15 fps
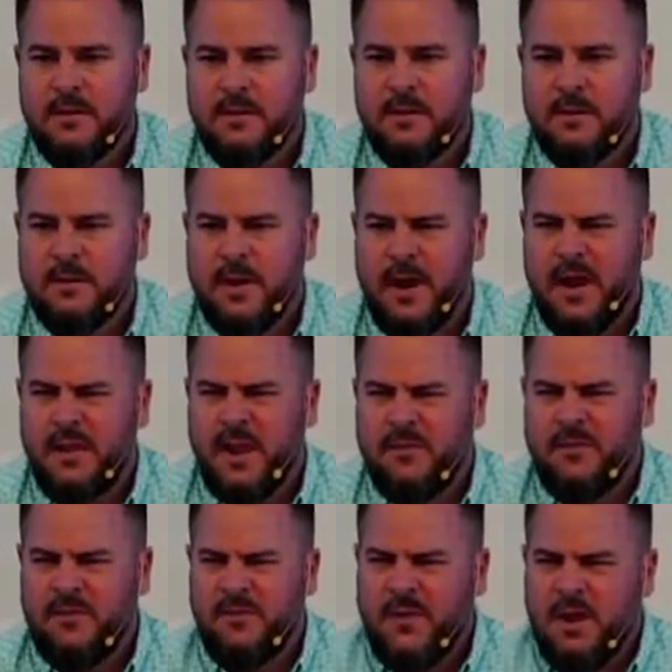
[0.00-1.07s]
Right? I love the
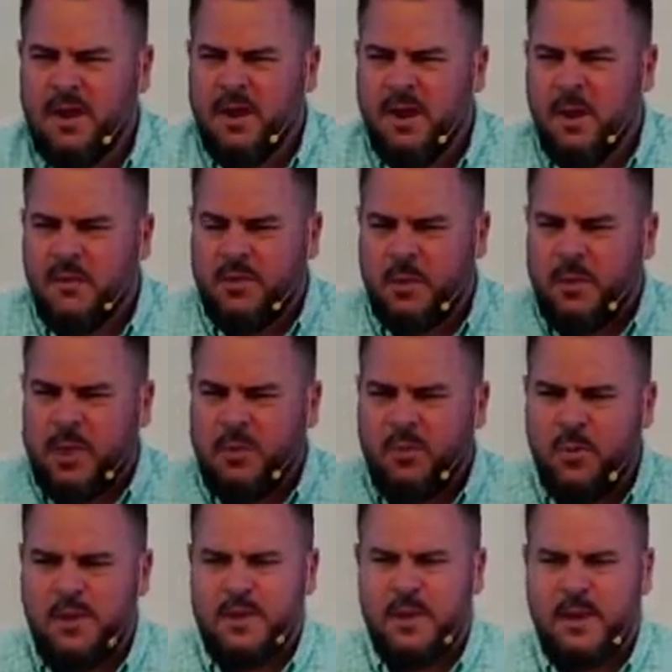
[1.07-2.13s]
video of the people
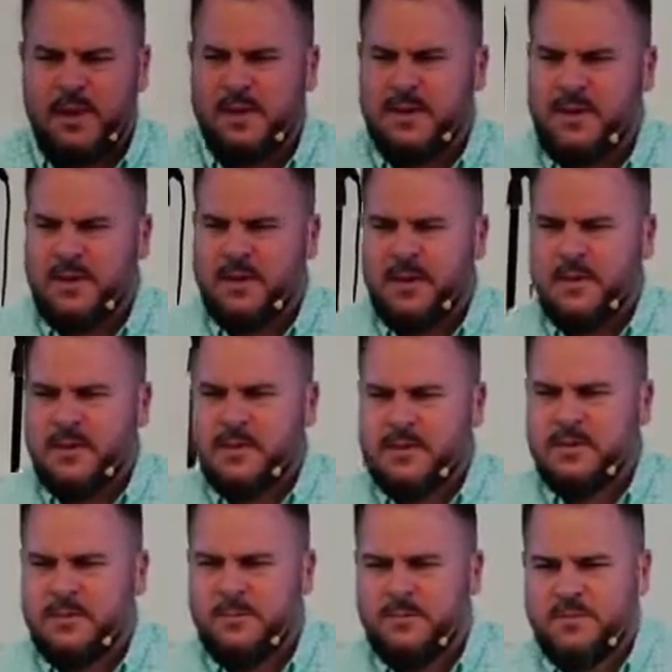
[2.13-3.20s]
in like
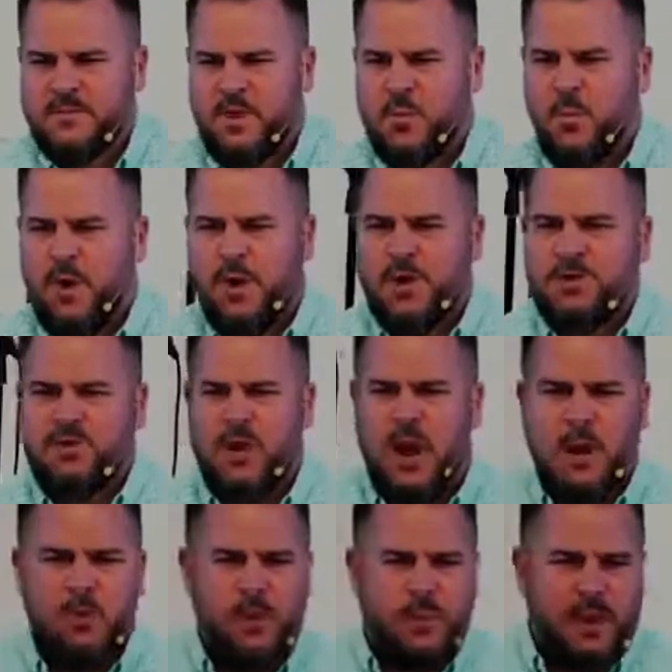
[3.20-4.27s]
some weird
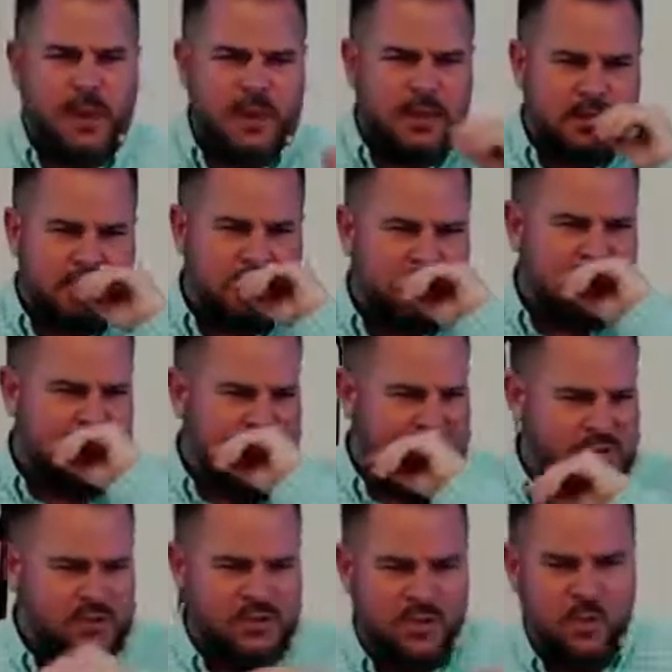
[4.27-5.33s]
tribal place. I'm not even
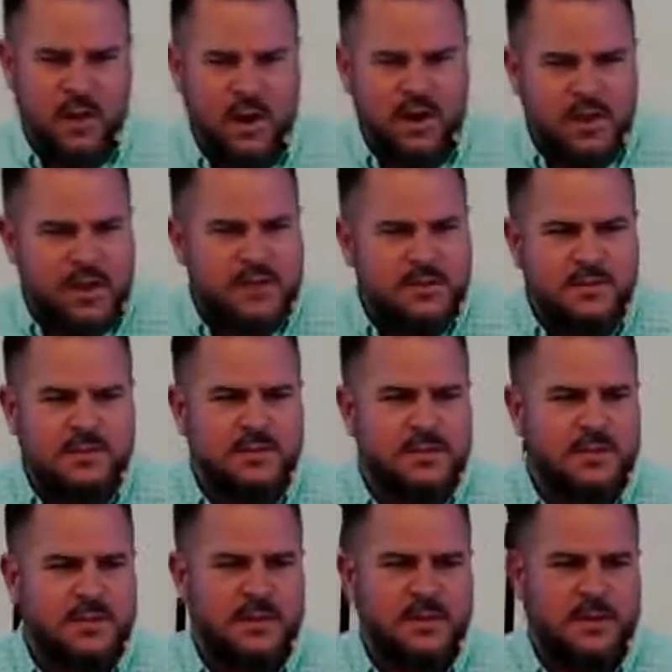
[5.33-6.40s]
sure where it is.
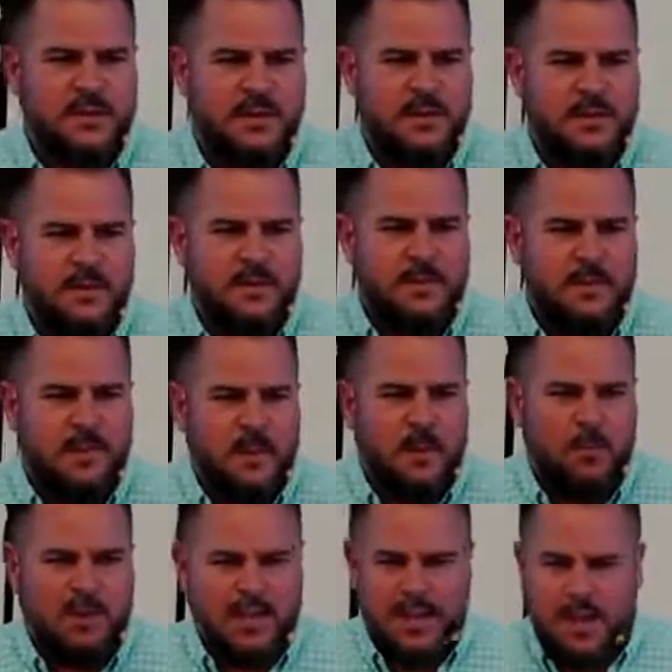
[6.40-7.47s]

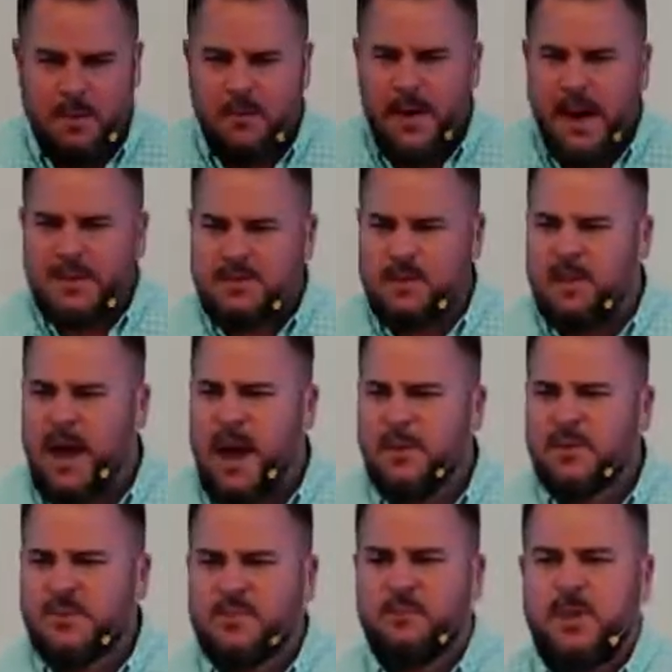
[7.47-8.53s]
But they get a box of
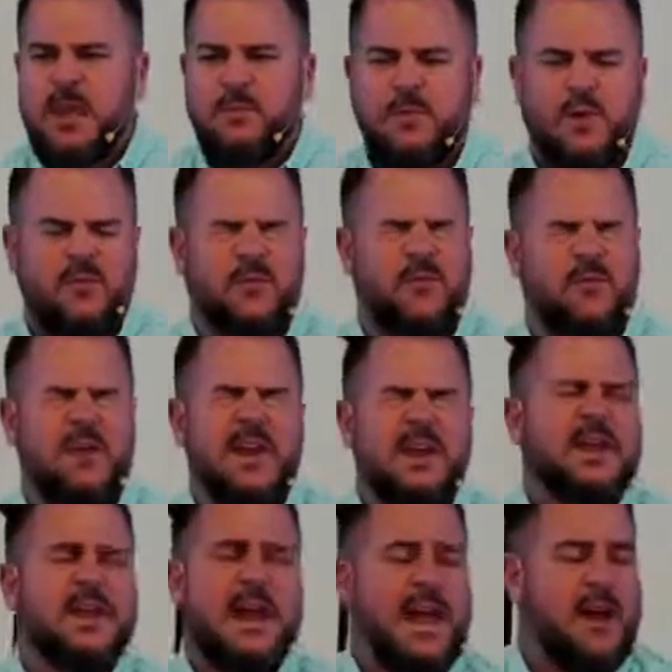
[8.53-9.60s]
Bibles and people are
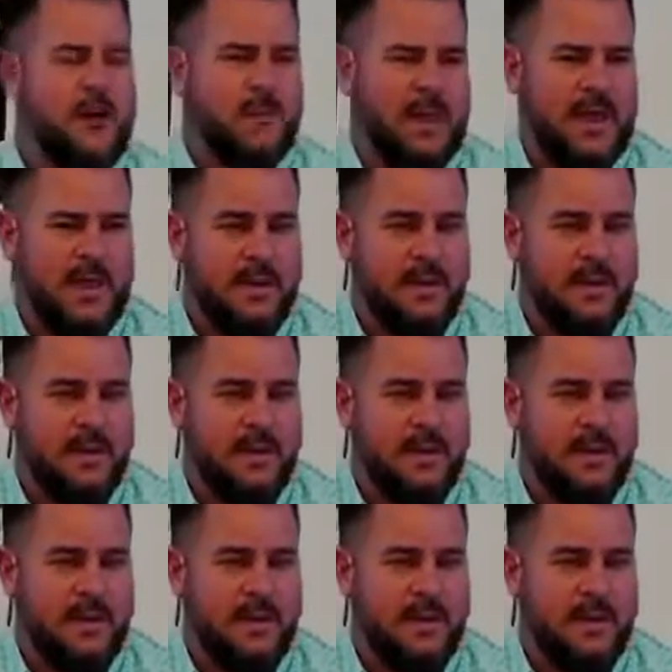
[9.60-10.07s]
freaking out, man.